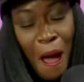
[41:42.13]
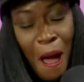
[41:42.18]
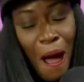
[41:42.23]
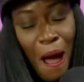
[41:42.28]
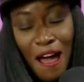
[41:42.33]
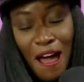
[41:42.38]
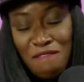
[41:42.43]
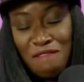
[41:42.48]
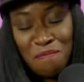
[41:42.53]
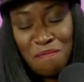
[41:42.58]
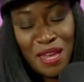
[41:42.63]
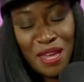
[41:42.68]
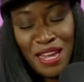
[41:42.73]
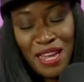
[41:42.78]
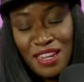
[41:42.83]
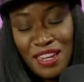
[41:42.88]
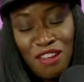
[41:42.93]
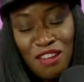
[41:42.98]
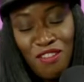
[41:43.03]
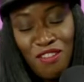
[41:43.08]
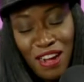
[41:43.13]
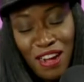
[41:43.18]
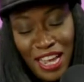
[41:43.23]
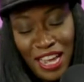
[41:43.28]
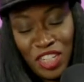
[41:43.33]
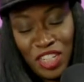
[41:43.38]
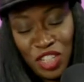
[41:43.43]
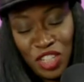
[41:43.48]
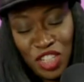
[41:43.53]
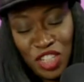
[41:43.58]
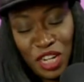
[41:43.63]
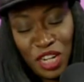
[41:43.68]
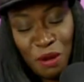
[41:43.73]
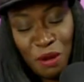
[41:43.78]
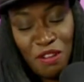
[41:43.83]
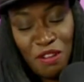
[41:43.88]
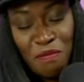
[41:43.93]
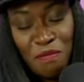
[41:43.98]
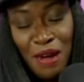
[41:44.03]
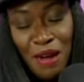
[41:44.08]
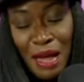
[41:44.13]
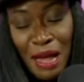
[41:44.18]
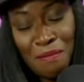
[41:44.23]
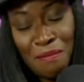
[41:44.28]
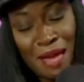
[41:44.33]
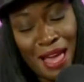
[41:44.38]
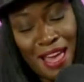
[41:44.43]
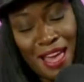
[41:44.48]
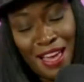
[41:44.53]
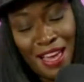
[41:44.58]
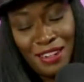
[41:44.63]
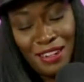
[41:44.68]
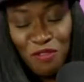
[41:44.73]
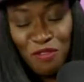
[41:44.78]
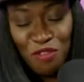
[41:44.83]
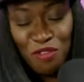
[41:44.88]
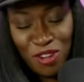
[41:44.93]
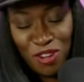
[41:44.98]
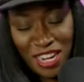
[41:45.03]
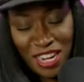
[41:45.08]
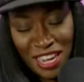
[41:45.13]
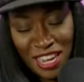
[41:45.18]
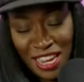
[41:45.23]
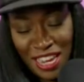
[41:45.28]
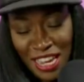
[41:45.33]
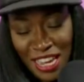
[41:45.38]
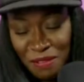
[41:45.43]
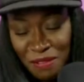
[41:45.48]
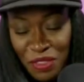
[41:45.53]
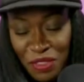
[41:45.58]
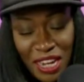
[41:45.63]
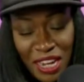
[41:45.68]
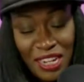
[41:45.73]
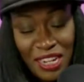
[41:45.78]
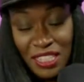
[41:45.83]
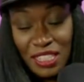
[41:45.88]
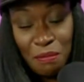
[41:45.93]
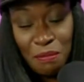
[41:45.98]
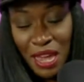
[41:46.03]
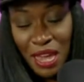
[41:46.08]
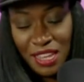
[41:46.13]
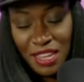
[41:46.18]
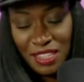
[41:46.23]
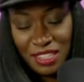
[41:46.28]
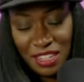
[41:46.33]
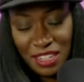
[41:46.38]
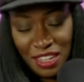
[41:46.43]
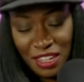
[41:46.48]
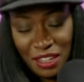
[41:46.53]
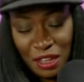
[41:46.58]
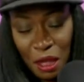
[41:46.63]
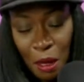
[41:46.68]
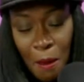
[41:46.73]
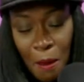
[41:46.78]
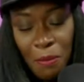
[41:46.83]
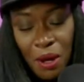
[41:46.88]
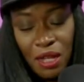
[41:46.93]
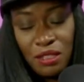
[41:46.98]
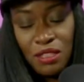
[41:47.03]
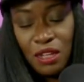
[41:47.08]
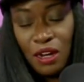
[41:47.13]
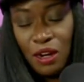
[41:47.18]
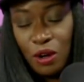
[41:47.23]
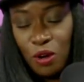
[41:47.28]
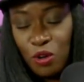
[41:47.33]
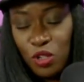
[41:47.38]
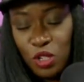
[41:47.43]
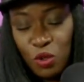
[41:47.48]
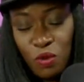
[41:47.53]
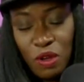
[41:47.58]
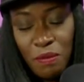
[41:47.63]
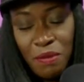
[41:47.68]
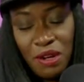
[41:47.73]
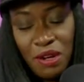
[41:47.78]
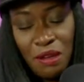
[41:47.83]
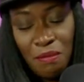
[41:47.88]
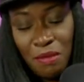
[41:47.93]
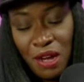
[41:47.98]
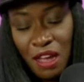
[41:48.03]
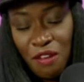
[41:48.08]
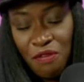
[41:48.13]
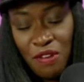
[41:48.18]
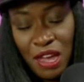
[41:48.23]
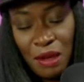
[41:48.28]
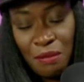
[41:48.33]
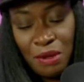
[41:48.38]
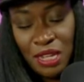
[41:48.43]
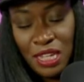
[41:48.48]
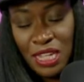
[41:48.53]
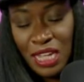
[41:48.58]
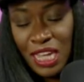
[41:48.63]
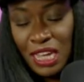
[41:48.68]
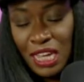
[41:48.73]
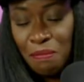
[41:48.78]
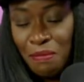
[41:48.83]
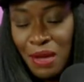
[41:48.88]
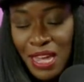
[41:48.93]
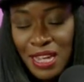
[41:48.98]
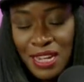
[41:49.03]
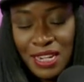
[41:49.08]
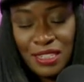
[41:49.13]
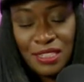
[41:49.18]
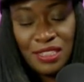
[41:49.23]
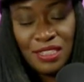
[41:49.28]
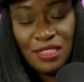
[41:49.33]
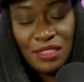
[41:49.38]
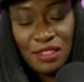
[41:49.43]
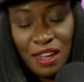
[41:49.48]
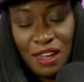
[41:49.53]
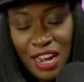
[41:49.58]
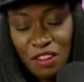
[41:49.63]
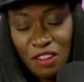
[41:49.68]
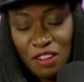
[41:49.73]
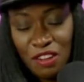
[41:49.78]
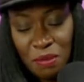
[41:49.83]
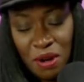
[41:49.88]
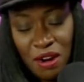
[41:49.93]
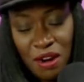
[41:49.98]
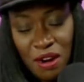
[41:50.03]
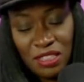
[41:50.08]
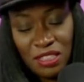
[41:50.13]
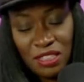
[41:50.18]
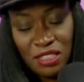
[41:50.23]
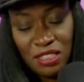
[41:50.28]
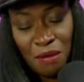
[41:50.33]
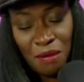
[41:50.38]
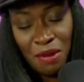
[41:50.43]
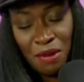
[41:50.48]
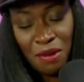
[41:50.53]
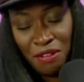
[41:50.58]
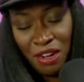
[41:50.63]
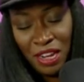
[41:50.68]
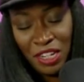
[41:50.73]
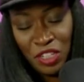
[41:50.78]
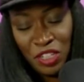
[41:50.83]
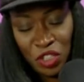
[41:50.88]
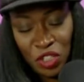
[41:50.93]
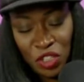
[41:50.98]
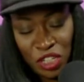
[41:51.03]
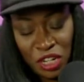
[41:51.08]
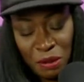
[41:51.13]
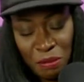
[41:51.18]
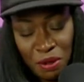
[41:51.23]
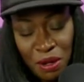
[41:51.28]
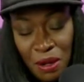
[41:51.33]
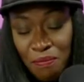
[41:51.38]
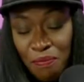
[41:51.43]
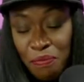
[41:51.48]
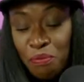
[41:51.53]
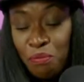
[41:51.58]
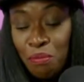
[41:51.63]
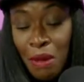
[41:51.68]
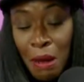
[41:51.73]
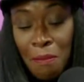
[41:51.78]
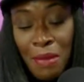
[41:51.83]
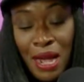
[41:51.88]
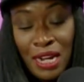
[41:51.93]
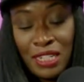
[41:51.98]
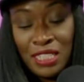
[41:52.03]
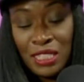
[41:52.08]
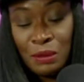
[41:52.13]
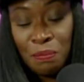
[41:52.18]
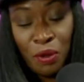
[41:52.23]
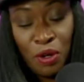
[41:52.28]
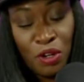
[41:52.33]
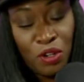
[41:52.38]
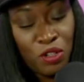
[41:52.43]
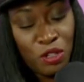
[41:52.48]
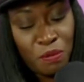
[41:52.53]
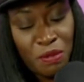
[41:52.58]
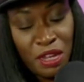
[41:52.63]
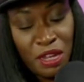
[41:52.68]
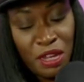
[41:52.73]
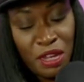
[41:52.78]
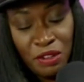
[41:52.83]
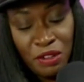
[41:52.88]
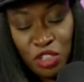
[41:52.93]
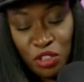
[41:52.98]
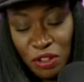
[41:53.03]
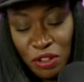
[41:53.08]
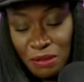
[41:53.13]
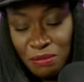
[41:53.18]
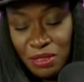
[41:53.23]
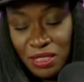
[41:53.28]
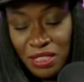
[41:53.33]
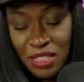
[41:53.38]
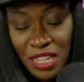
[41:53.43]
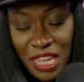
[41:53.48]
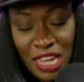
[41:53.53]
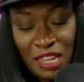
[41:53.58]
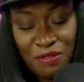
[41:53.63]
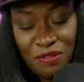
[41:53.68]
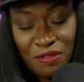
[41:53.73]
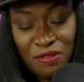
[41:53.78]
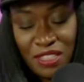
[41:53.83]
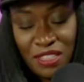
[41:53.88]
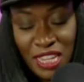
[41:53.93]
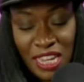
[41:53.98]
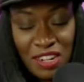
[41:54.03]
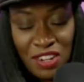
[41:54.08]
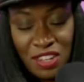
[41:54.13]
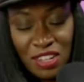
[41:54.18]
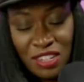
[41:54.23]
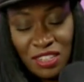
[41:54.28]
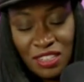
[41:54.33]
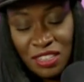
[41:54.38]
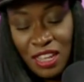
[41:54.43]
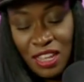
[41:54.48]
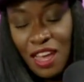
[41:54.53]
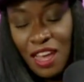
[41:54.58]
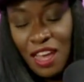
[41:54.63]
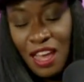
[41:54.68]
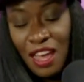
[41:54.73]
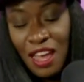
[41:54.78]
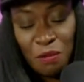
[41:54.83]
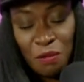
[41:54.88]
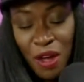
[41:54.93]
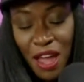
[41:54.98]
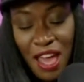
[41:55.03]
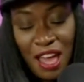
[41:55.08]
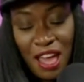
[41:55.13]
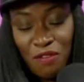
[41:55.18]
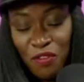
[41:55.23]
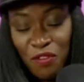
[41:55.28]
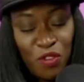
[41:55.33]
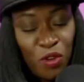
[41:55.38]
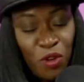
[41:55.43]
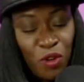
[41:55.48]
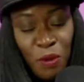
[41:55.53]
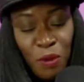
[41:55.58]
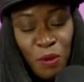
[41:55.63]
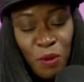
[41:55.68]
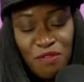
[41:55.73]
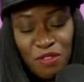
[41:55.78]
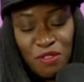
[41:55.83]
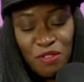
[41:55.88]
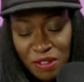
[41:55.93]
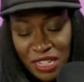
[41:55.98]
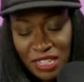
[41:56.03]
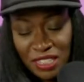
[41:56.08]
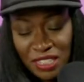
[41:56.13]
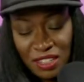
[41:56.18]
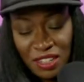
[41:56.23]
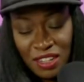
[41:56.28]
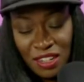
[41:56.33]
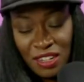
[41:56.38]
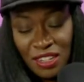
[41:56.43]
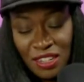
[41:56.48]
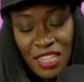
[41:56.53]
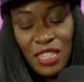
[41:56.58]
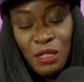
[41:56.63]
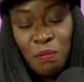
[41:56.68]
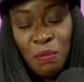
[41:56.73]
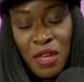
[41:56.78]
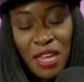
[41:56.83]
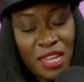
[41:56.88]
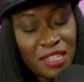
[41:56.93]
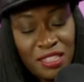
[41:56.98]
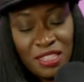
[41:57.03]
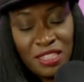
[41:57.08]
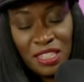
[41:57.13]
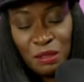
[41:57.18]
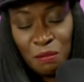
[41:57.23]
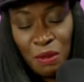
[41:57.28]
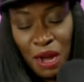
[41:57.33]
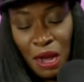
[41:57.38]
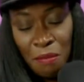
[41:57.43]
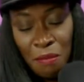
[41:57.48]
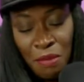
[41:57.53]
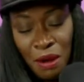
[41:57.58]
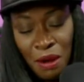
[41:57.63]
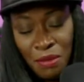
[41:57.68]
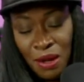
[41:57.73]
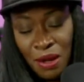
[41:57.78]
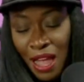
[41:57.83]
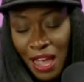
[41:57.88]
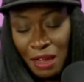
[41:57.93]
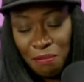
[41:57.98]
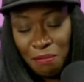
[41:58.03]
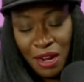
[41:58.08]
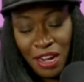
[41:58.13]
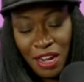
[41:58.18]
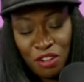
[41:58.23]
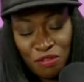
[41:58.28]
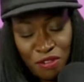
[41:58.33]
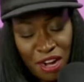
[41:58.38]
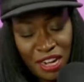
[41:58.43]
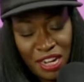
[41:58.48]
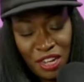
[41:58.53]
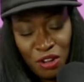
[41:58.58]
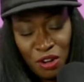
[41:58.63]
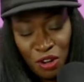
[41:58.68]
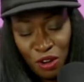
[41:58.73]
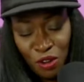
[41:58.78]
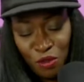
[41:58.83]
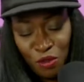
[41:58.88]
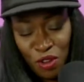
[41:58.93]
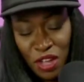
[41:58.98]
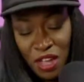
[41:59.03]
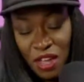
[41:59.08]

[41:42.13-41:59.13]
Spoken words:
I've been in a relationship with my man for a year and it's amazing. But the older women in my family keep making snide remarks about my relationship. My man spoiled me with trips, gifts, dinners, and for whatever reason, this pisses my mum and my granny off.